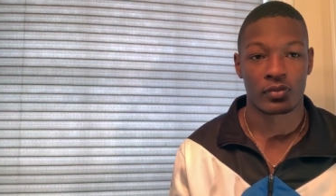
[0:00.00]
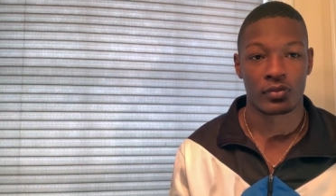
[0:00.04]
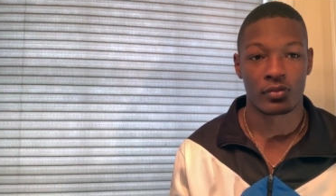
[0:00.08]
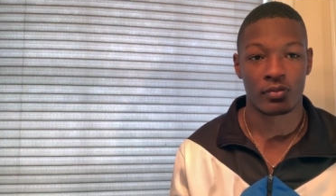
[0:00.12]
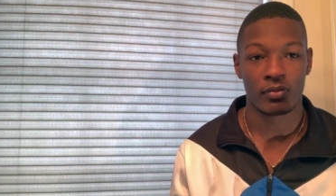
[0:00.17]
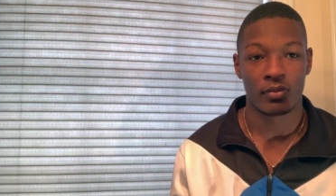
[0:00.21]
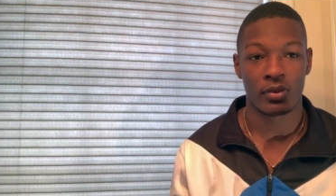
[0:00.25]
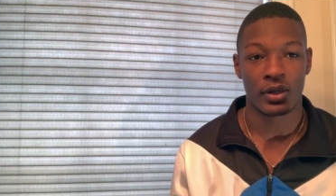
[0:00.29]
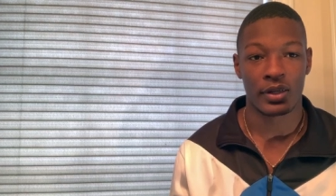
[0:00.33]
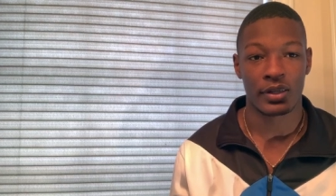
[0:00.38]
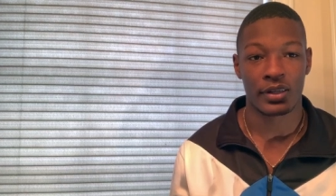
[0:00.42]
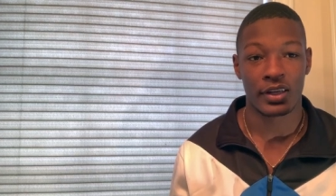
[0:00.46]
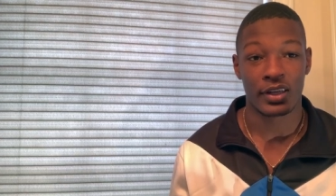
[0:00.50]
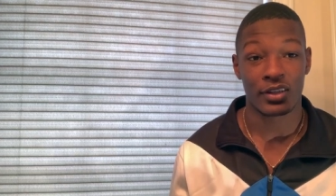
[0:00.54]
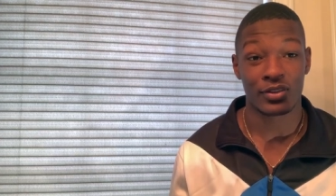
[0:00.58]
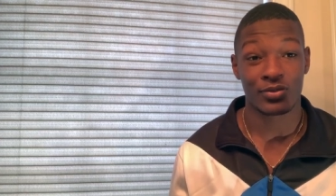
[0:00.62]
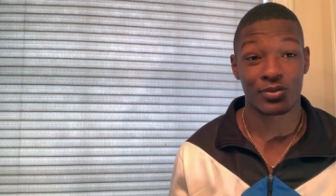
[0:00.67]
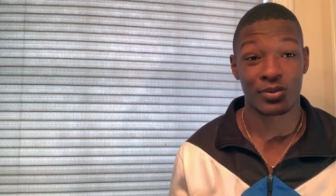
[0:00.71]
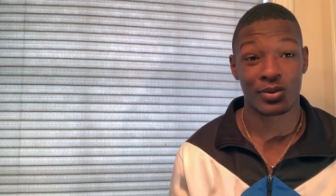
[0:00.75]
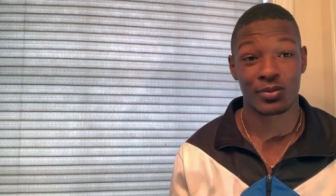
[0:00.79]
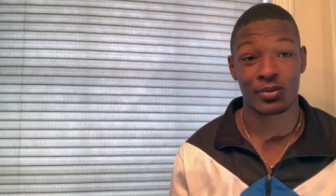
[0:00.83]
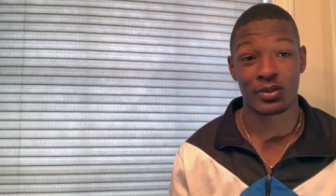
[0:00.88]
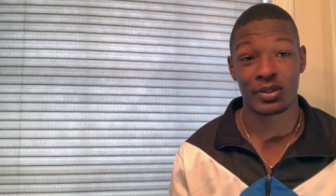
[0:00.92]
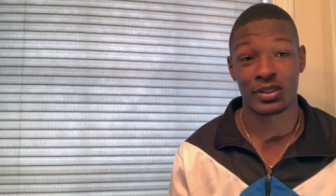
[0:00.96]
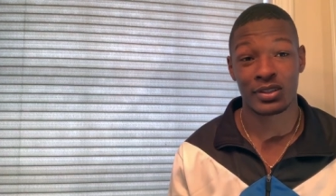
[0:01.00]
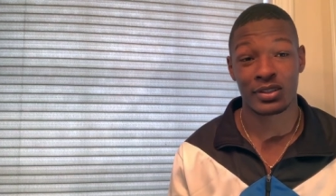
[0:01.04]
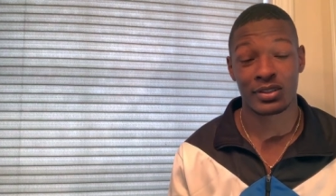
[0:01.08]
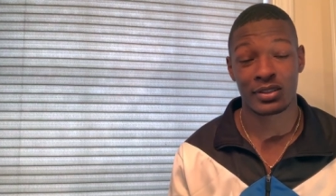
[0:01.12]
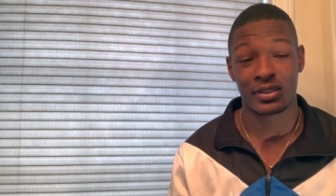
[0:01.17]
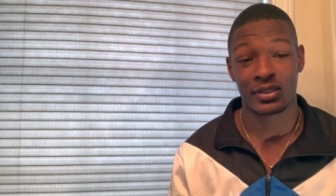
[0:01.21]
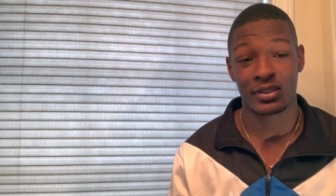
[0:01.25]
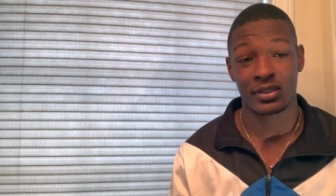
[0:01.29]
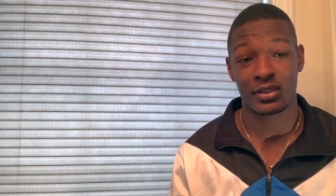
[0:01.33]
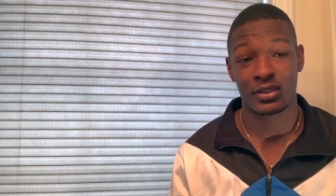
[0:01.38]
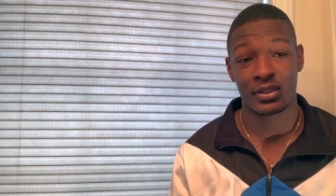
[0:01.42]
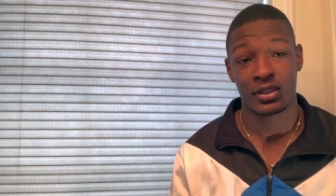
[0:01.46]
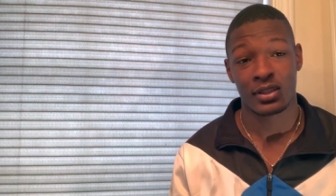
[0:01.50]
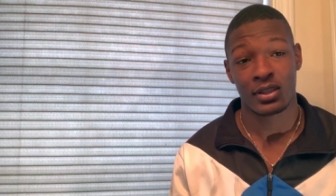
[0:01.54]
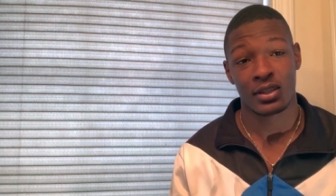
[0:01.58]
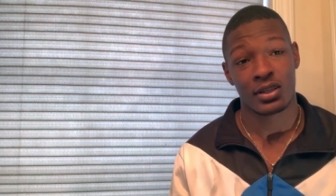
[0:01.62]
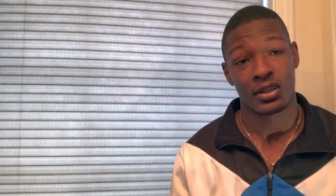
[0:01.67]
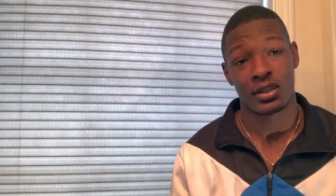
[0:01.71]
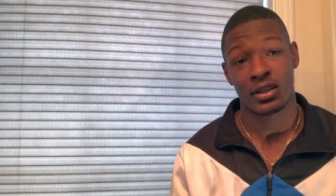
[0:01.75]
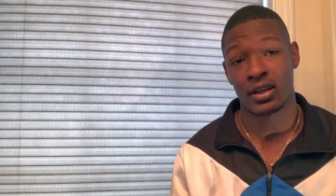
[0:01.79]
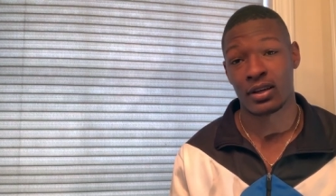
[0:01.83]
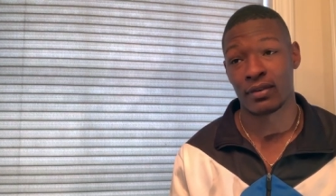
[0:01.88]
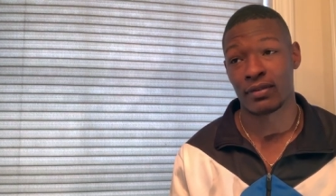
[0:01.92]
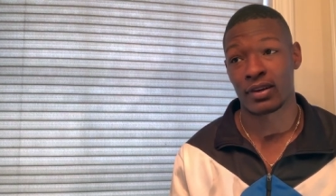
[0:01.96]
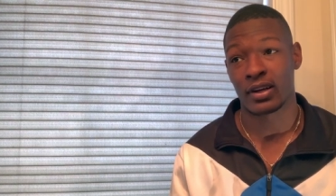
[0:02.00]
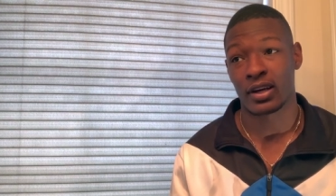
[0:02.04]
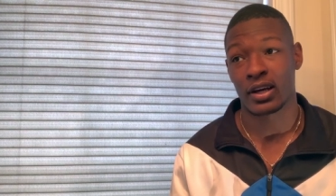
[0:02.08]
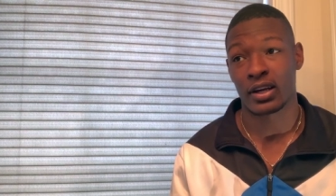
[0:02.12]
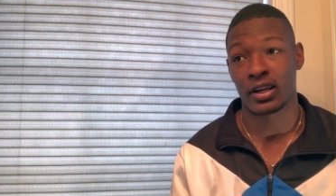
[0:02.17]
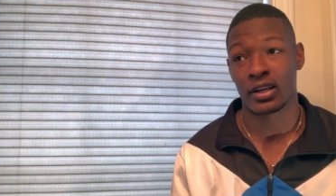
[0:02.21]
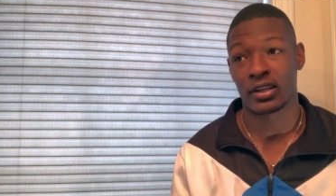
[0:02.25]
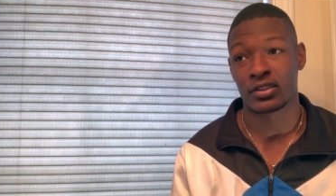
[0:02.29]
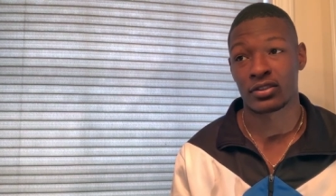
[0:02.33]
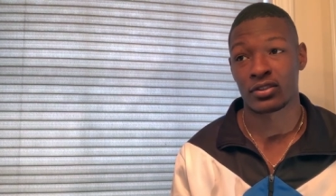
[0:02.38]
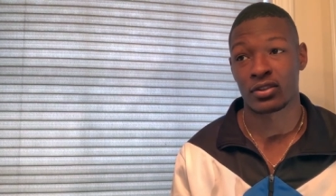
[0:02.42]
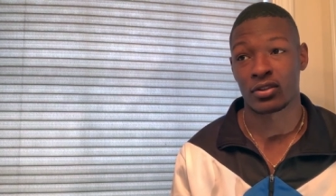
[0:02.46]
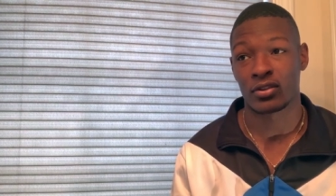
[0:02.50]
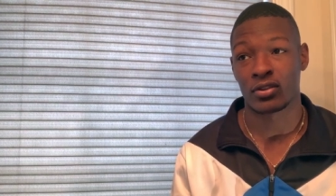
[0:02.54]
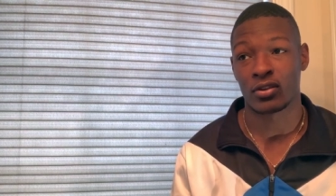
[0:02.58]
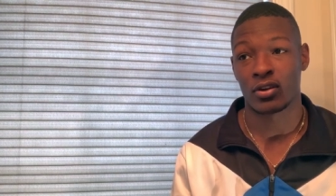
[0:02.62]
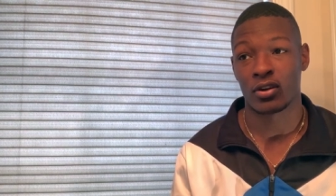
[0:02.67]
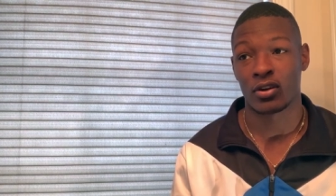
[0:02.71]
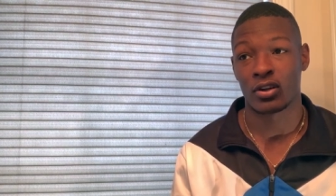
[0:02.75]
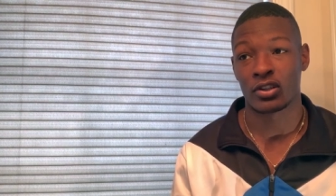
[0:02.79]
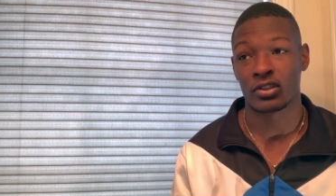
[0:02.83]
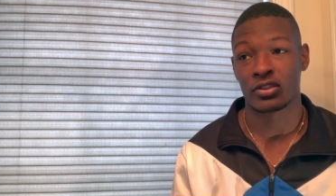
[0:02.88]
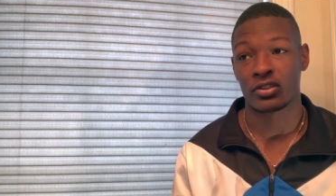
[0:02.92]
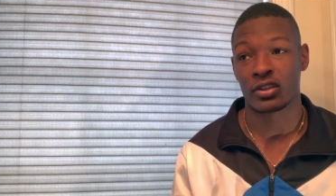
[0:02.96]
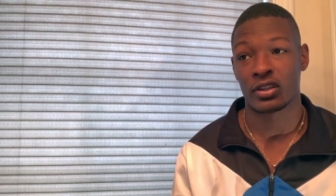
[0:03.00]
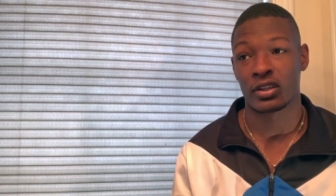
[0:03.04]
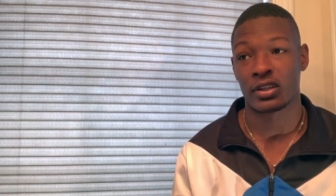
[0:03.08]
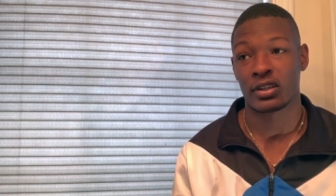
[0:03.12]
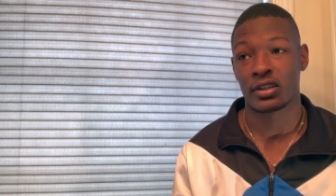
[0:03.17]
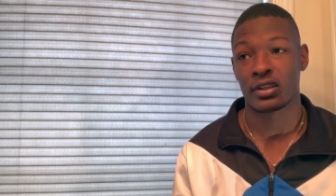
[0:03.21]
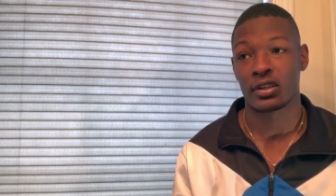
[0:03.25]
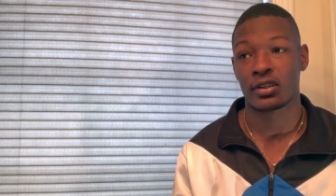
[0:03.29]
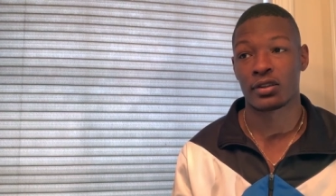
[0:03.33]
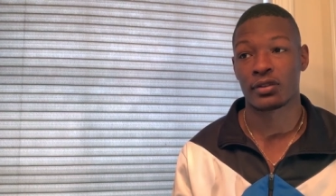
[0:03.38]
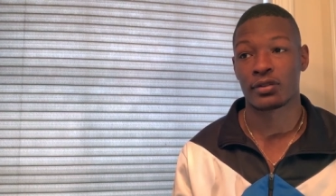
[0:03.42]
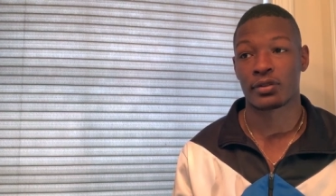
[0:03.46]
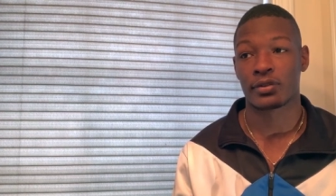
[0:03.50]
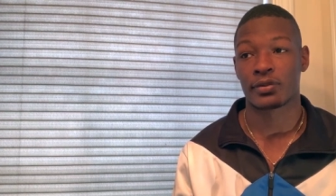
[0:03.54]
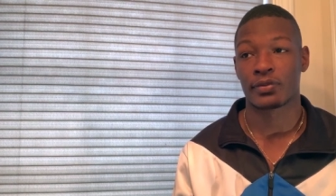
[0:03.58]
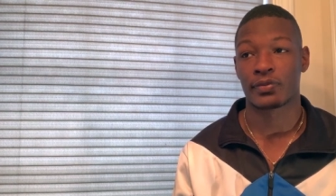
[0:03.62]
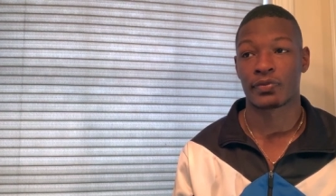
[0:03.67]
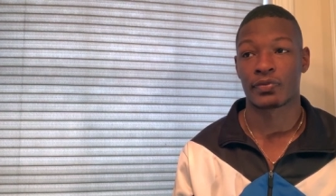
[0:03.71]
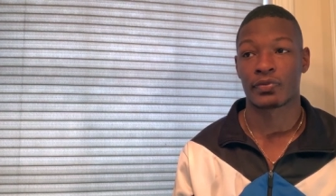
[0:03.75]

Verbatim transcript: But that's one reason. Never got an external hard drive